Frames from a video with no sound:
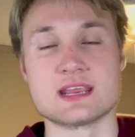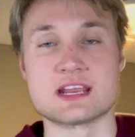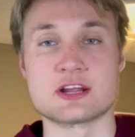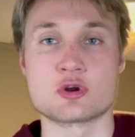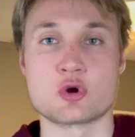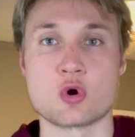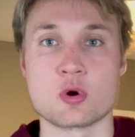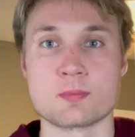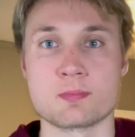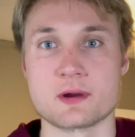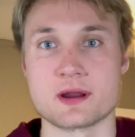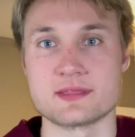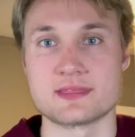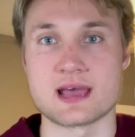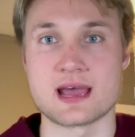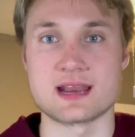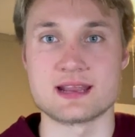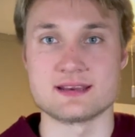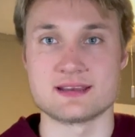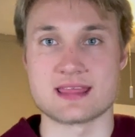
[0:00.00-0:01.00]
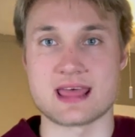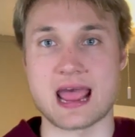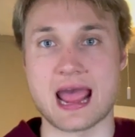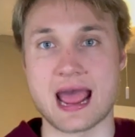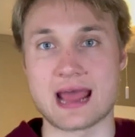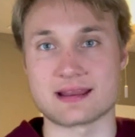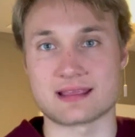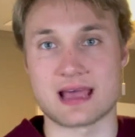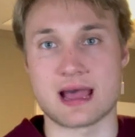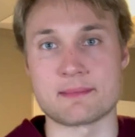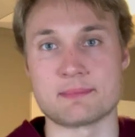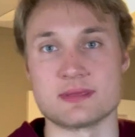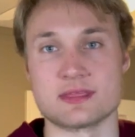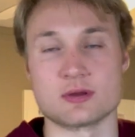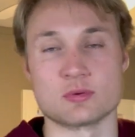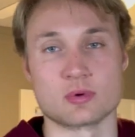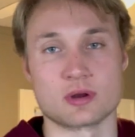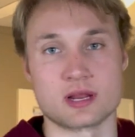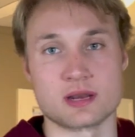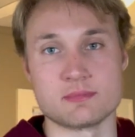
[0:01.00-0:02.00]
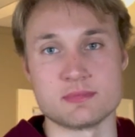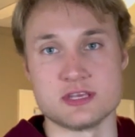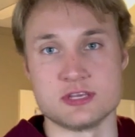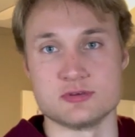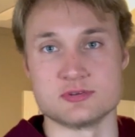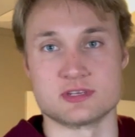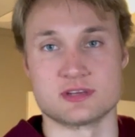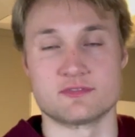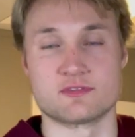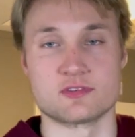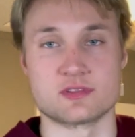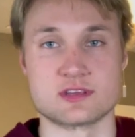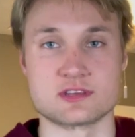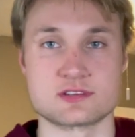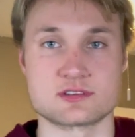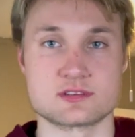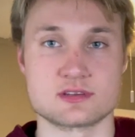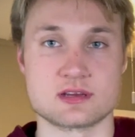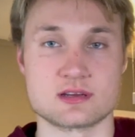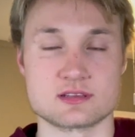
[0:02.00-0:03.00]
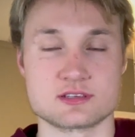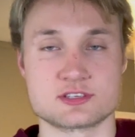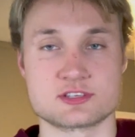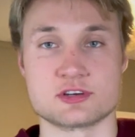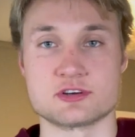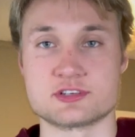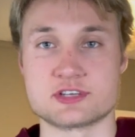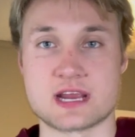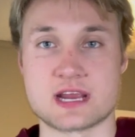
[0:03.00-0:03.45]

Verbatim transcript: incorporate that into the ad copy that we're going to be using for this search